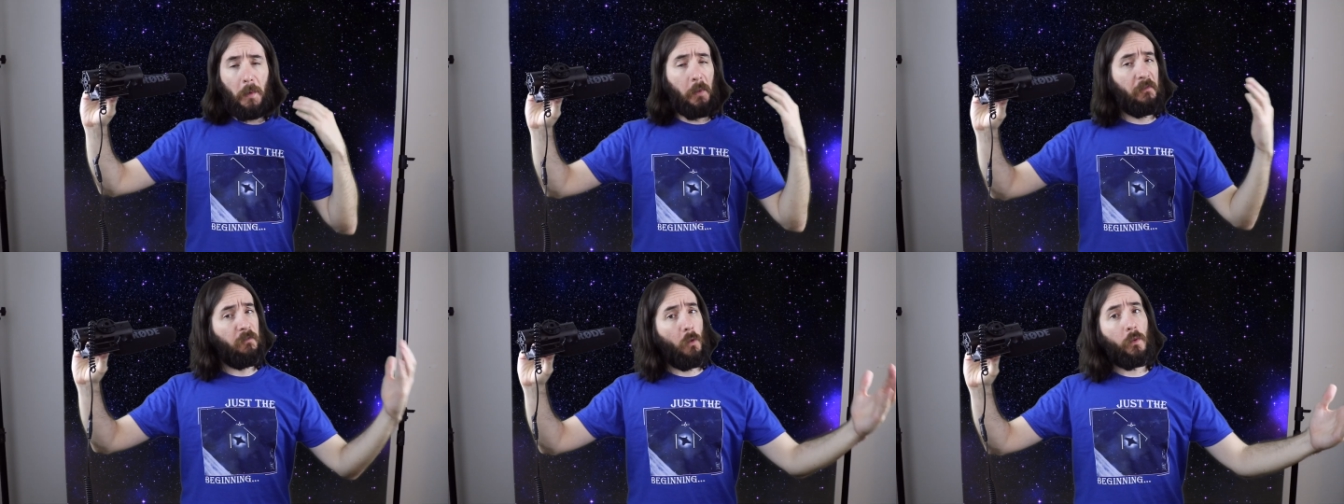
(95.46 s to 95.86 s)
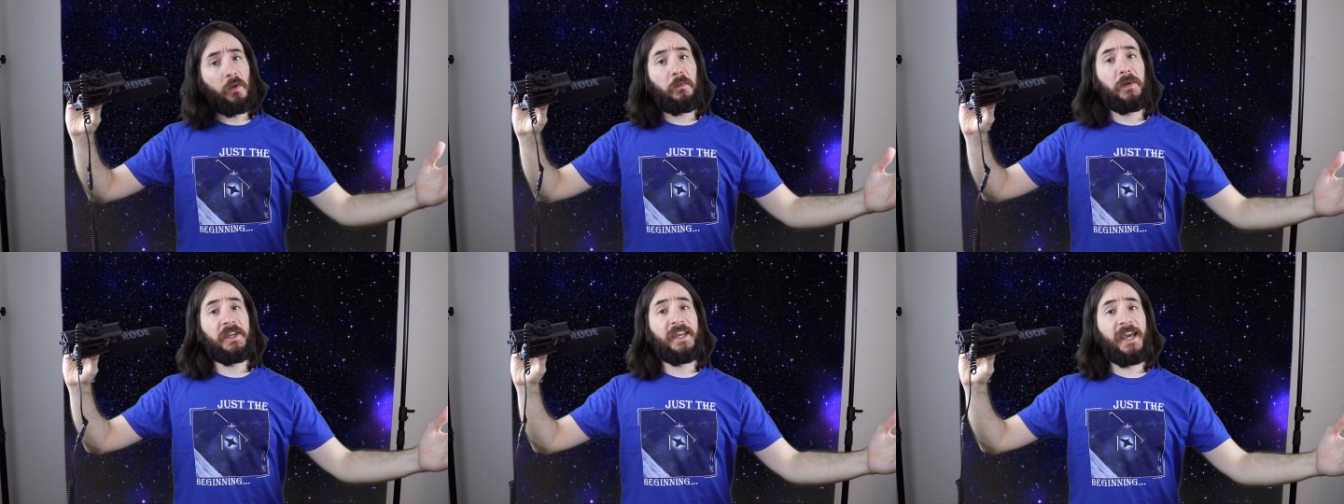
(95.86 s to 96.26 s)
But before
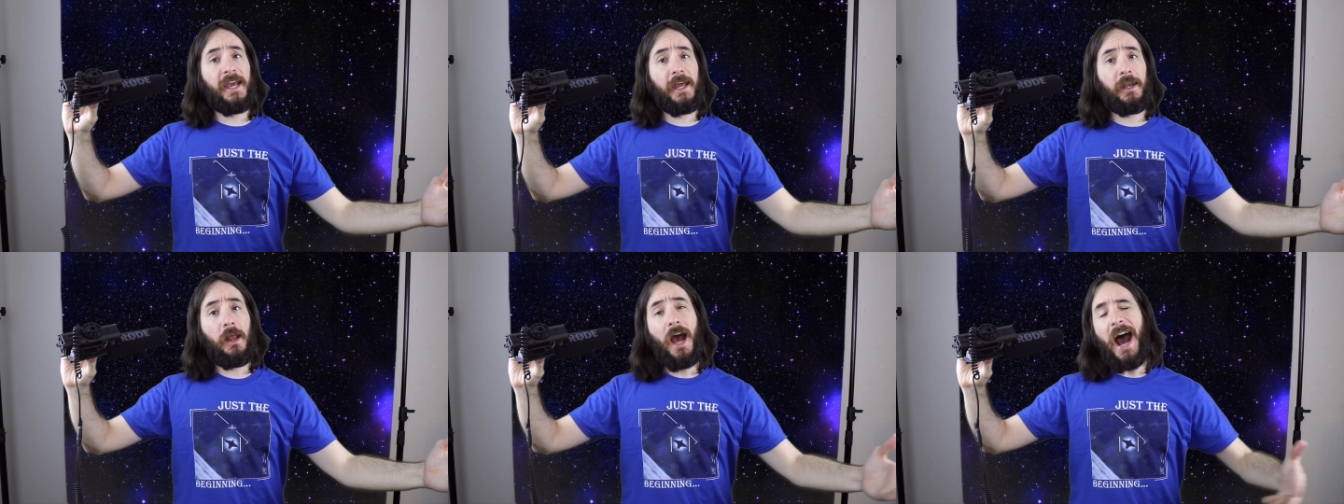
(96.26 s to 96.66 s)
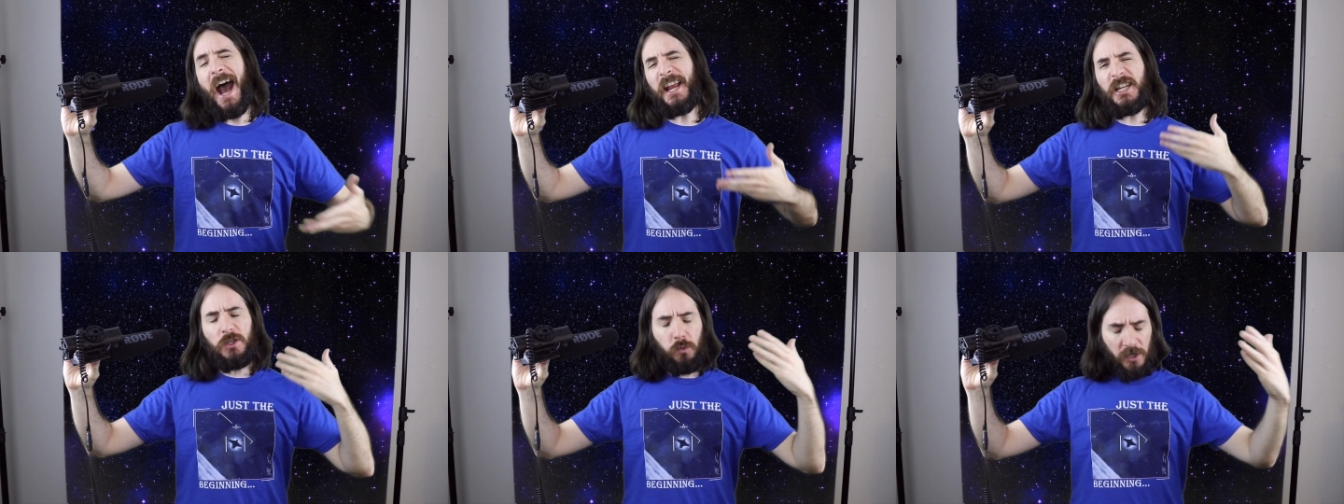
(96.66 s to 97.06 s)
we begin,
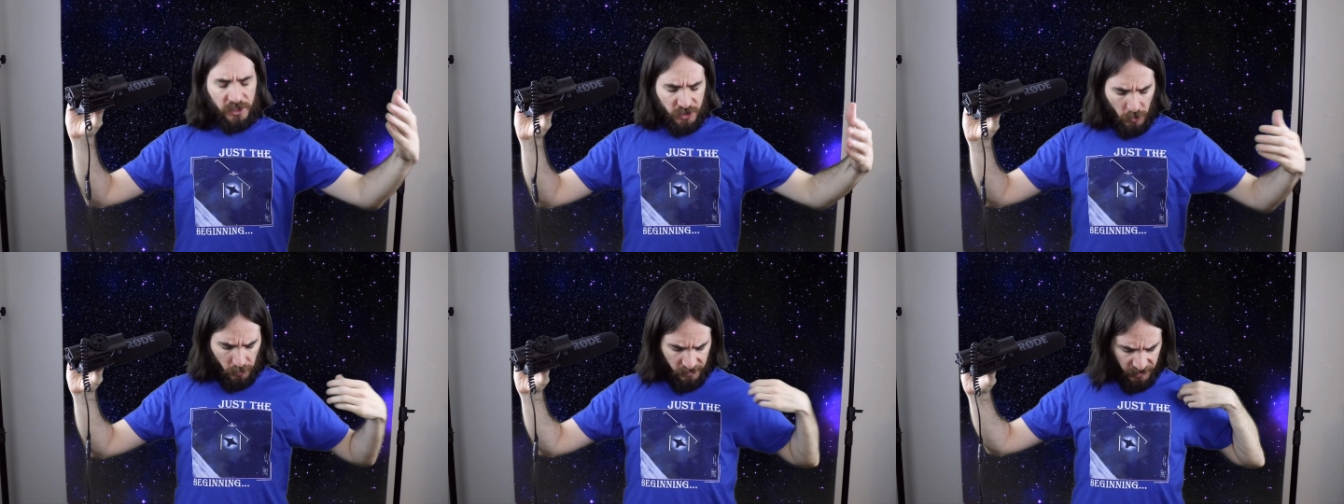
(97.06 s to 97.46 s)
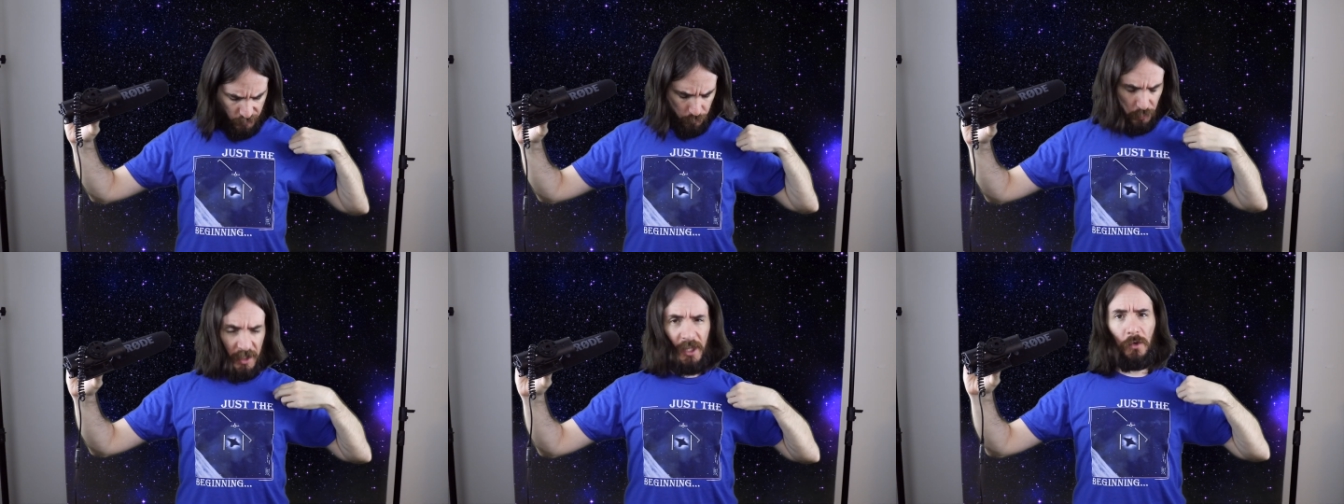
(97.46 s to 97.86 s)
I just want to show you this
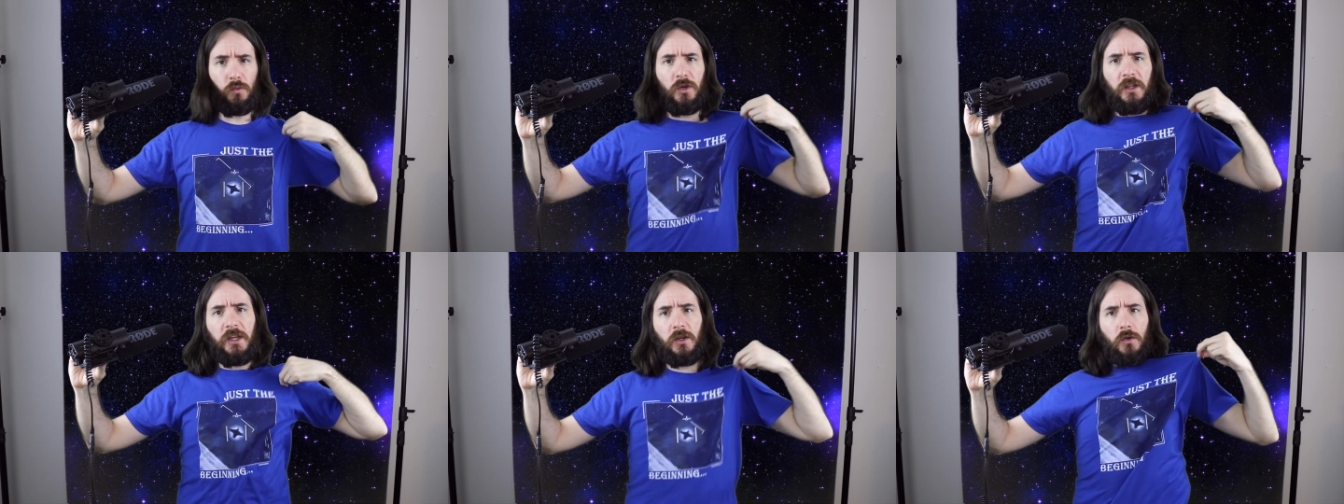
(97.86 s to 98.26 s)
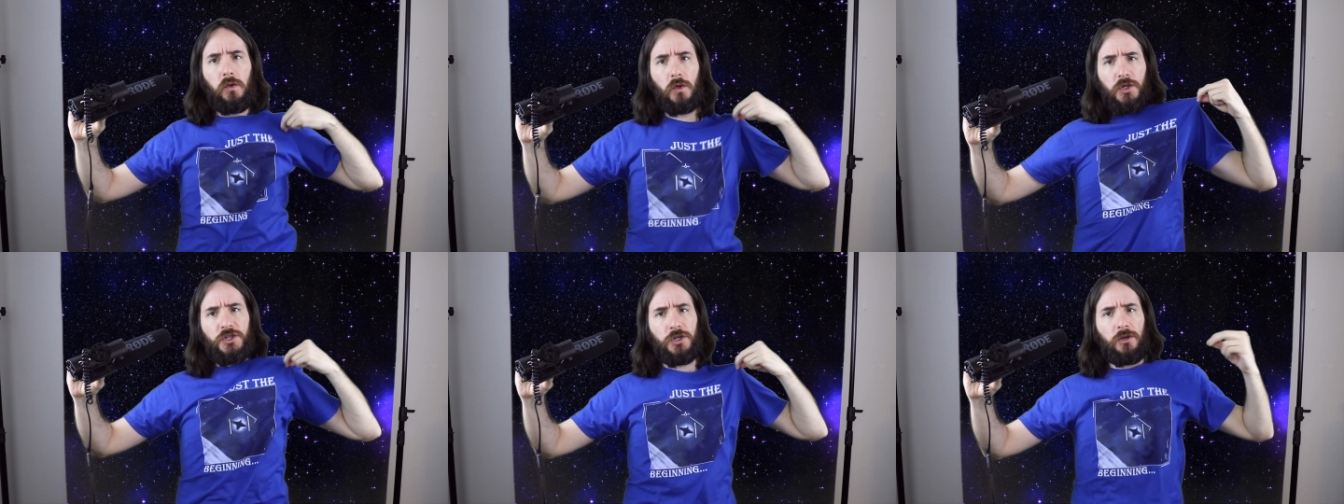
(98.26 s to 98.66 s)
really
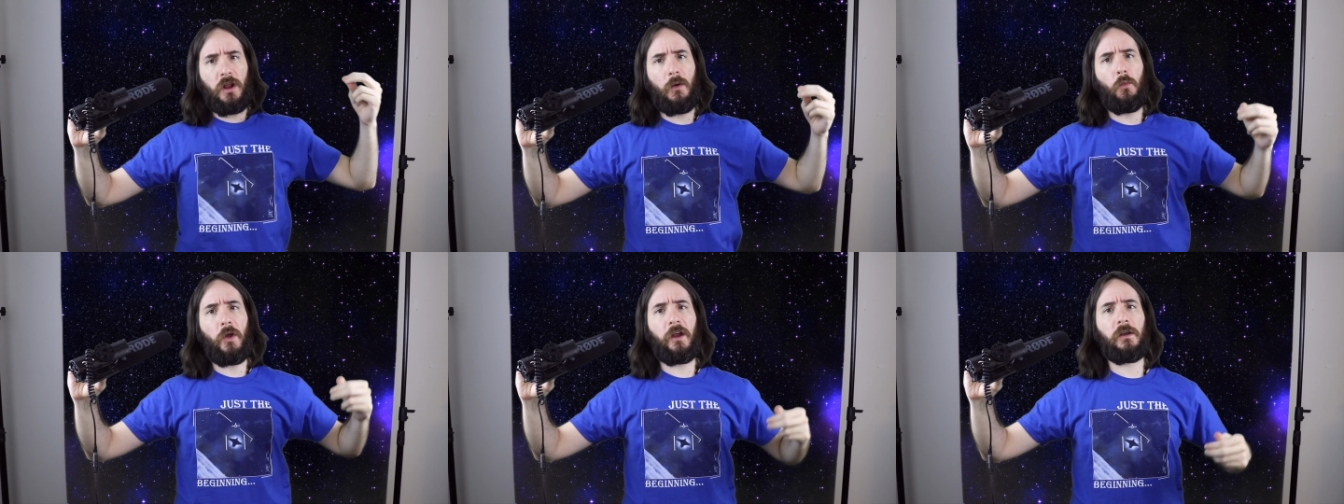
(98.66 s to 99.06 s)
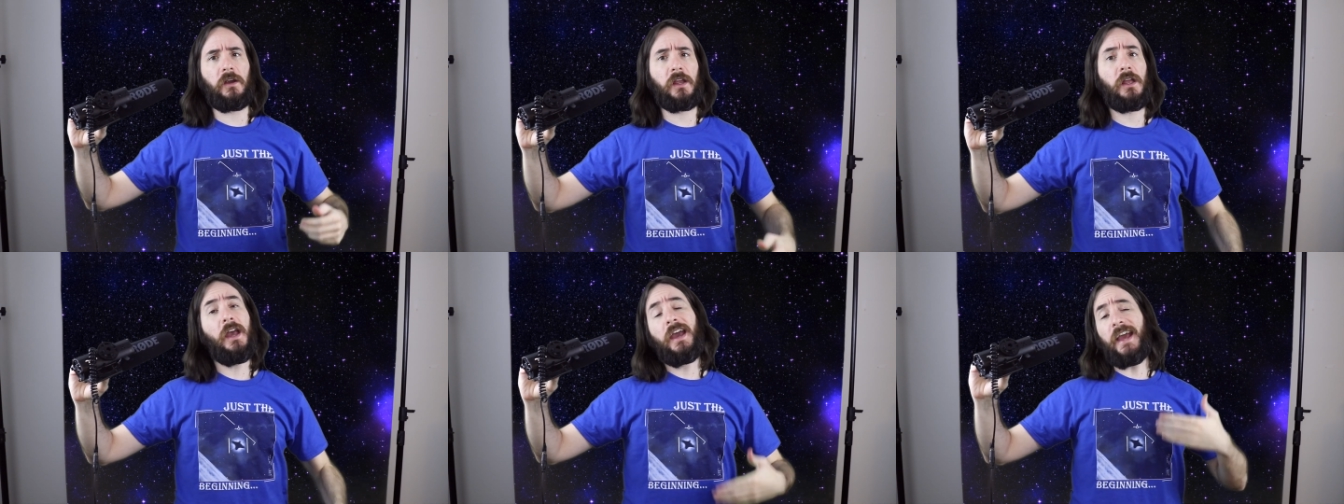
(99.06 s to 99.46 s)
cool shirt I'm
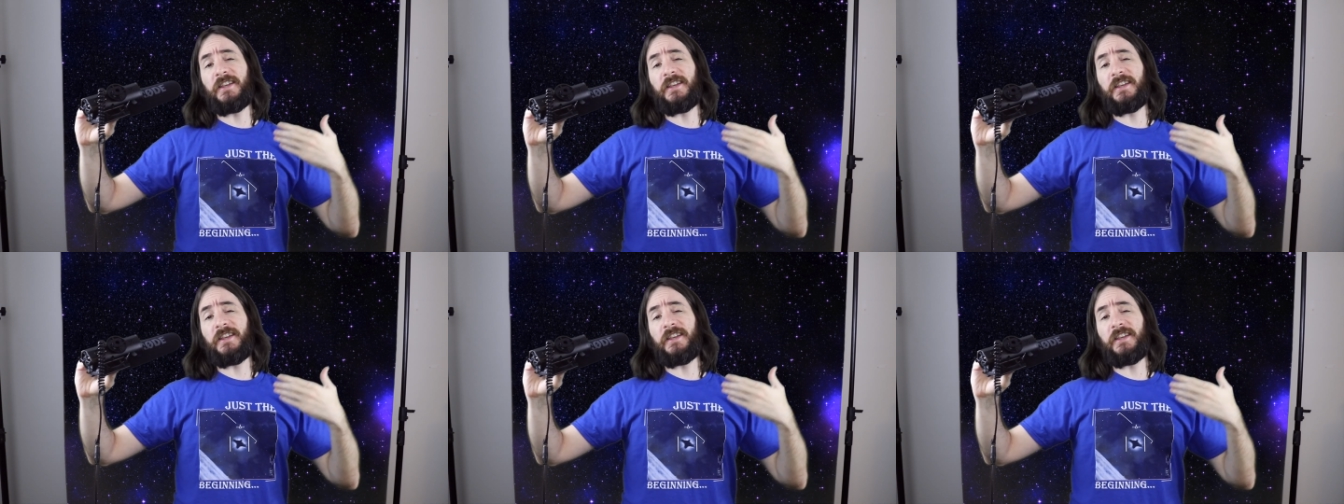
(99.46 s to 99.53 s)
wearing.